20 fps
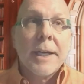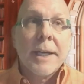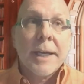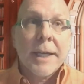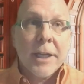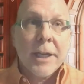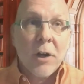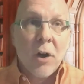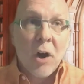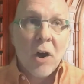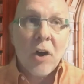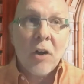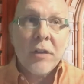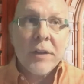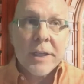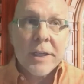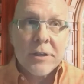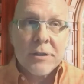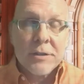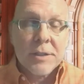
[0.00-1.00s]
In all
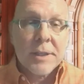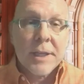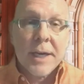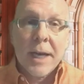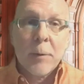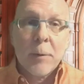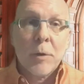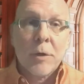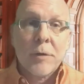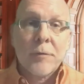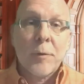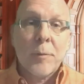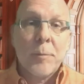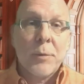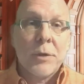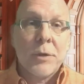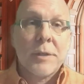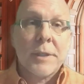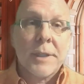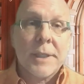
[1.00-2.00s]
the years that I worked for
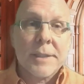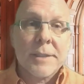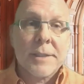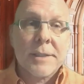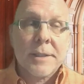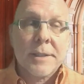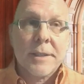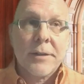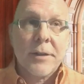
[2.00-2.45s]
Booklist,